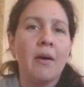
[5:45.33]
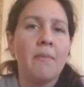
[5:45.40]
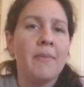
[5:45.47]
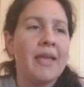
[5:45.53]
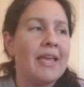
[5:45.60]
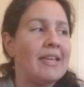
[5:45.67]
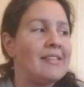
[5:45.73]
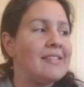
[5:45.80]

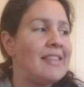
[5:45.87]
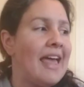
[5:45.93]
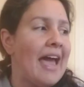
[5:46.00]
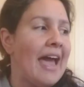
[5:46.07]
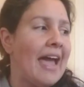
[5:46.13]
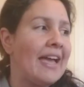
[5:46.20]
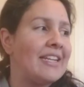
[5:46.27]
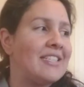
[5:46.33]
is
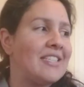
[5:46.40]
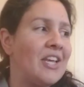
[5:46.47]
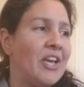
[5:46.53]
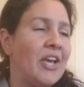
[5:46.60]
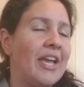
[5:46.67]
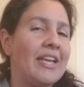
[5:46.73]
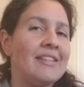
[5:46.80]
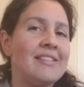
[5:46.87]
that
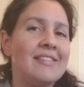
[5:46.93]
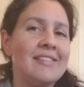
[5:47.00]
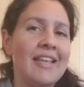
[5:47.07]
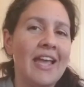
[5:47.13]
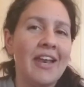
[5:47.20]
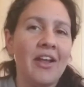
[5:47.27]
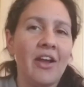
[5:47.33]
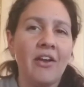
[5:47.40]

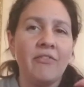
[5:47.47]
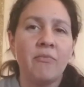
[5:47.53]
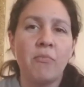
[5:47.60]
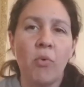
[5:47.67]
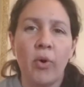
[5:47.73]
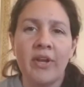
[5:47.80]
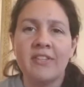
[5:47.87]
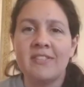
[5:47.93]
instead of
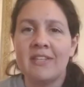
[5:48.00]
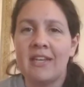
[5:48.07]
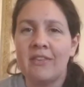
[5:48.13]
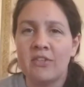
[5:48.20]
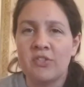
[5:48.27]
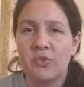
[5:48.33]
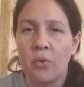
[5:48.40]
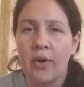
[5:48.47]
moistening
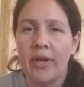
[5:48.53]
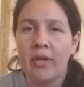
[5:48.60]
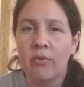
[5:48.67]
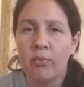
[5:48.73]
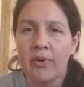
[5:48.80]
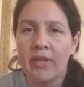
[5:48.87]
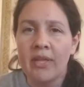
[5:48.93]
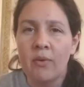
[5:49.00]
the soil
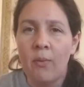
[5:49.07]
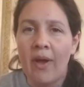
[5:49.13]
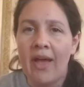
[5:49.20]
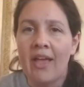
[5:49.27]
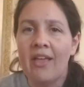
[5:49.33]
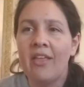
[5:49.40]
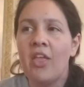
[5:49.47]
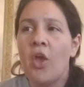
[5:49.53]
really
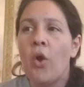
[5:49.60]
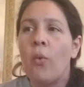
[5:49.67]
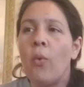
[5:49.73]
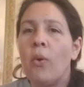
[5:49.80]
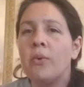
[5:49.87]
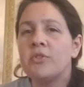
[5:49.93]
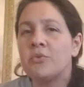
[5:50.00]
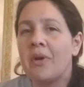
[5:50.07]
well,
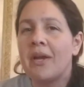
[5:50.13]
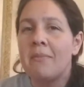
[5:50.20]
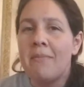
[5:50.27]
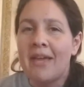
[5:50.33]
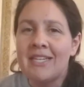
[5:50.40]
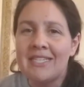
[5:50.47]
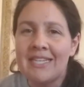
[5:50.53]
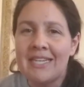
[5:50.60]
what was
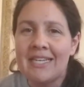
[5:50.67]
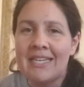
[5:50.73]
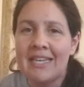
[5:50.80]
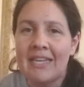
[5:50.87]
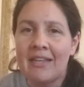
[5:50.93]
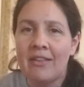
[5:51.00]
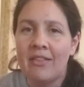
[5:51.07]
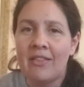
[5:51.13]
recommended
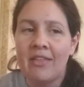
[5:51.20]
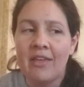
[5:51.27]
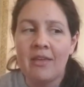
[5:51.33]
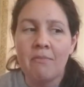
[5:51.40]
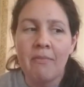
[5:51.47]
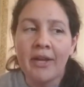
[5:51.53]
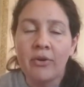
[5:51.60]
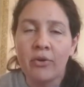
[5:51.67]
in the
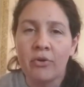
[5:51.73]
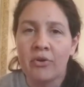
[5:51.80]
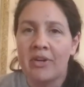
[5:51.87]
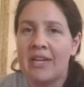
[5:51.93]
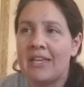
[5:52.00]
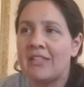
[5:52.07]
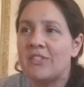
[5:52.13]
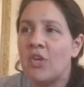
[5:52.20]

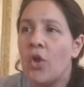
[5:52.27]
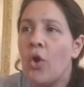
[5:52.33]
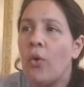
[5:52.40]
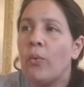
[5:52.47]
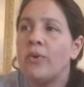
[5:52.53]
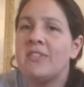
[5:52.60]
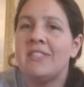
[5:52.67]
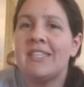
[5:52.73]
microgreens
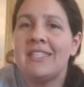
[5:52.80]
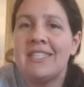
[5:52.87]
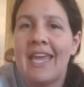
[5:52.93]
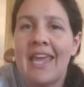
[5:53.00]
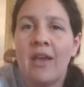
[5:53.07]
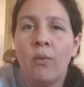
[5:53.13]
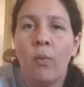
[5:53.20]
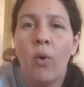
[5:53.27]
was to
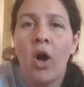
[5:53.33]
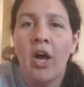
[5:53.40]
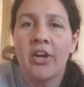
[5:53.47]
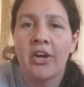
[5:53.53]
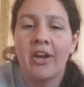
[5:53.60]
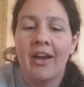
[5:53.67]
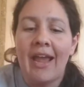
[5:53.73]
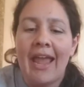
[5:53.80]
take
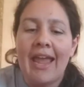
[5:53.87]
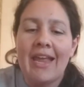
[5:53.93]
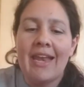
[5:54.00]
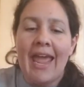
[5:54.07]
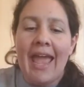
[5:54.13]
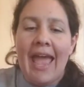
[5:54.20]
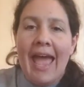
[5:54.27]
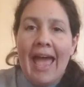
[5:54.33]
water
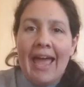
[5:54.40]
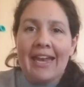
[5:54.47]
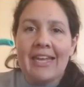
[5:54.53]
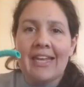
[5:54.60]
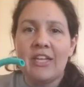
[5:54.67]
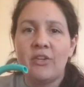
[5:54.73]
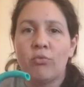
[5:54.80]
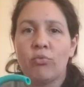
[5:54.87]
and add
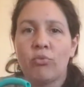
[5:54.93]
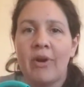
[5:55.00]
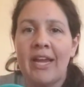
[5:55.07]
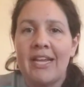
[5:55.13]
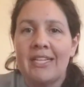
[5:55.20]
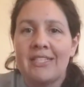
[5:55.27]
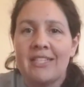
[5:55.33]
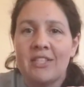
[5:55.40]
it
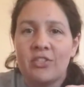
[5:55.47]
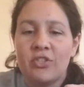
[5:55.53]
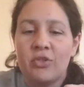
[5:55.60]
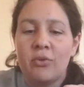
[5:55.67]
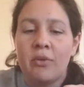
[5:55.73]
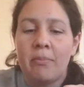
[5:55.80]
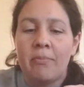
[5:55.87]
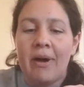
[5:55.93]
right
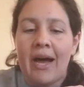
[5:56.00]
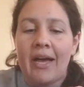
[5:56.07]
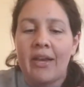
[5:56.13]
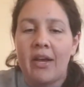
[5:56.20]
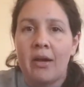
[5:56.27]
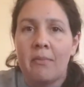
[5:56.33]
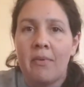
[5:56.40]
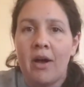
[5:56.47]
to the
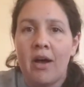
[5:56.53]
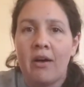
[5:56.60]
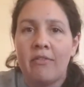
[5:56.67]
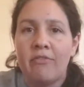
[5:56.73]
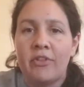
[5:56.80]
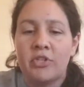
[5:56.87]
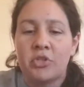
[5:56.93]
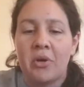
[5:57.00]
bottom
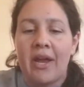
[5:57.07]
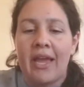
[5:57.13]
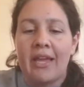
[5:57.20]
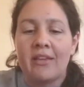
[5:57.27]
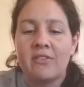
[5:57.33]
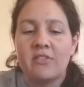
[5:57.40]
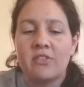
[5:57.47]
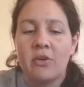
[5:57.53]
of the tray.
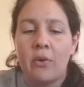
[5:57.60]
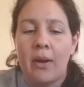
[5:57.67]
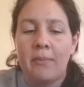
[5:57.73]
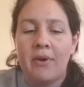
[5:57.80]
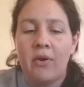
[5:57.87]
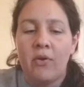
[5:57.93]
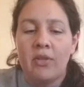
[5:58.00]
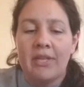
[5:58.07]
So I'm
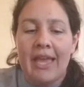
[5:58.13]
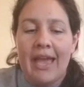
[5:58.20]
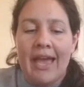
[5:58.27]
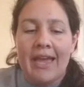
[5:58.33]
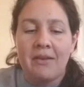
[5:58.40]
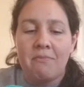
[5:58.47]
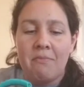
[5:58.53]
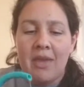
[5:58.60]
going to only
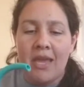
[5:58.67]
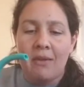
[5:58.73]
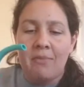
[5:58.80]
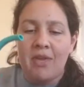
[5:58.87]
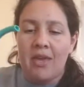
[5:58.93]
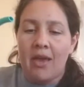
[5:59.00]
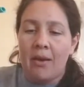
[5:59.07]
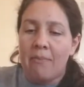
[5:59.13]
add
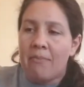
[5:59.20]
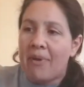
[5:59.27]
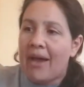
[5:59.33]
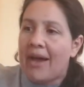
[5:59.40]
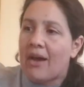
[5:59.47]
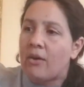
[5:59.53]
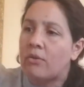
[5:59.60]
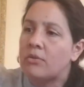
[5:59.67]
maybe
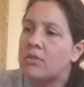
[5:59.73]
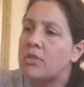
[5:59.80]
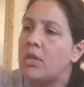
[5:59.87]
about,